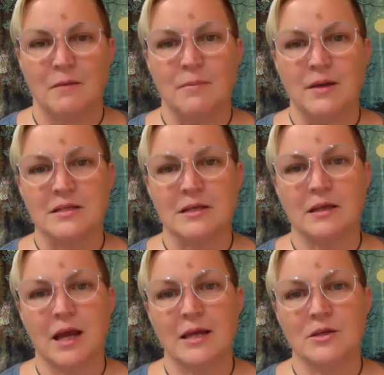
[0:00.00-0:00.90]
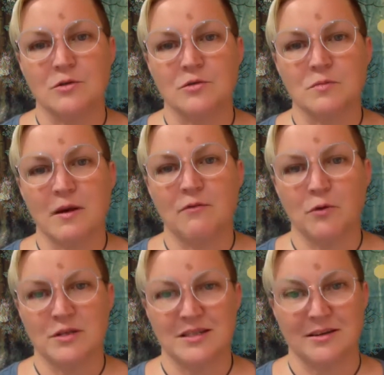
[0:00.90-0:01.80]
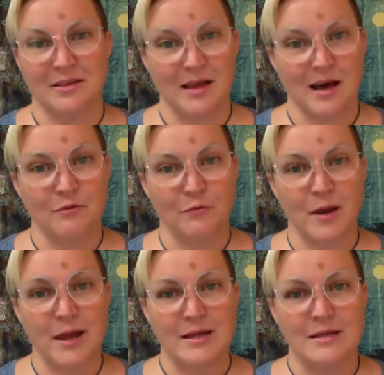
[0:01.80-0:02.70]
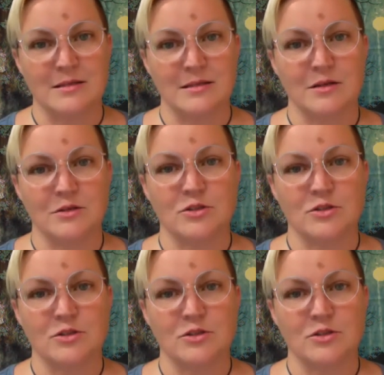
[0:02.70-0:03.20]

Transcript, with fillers: Basically, I used my voice in a lot of ways